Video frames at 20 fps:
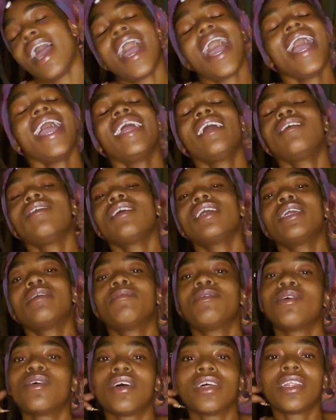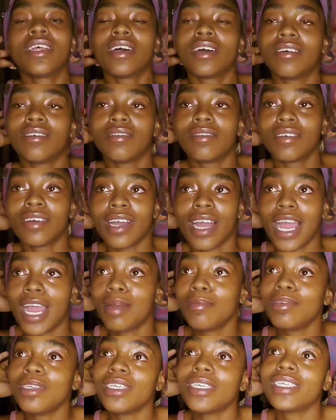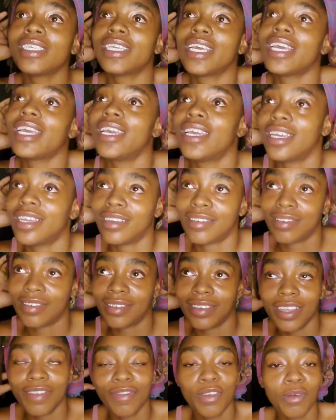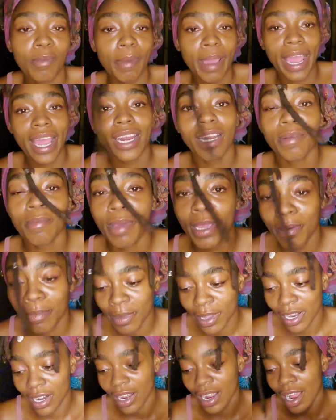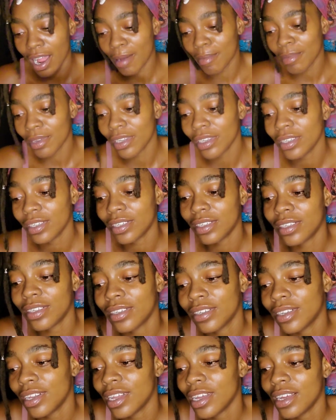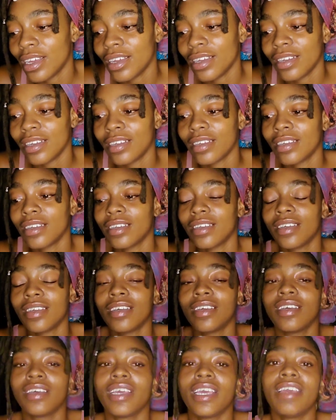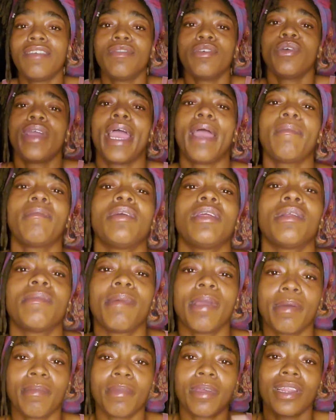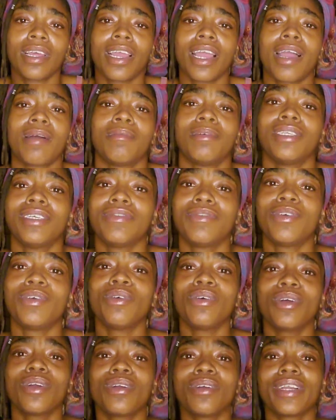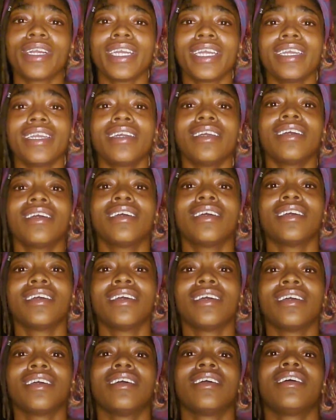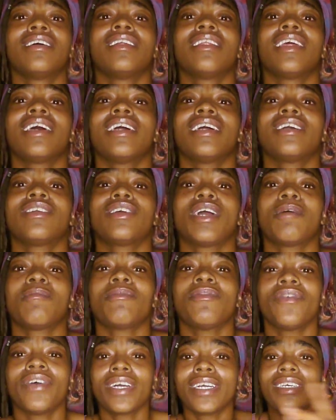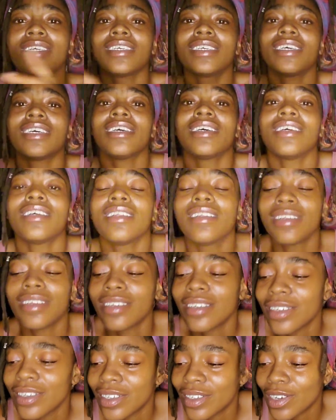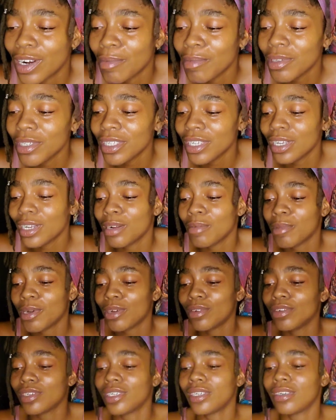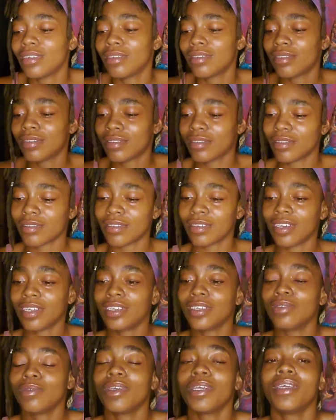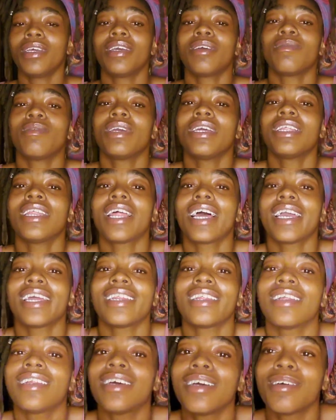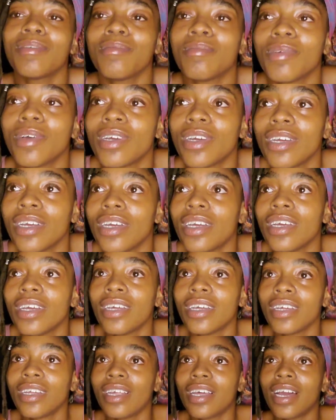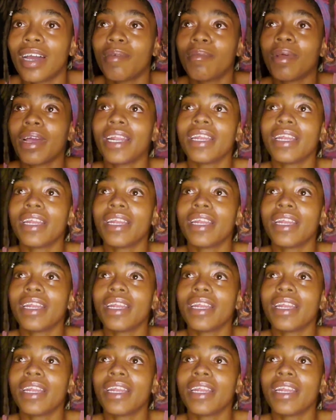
I ain't gonna keep going though. I'm just saying, if you mad, debate me in the comments. Like, if you happy, debate me in the comments. If you agree, like, drop a fucking sun. Drop a sun emoji. Cause we lighten it up. I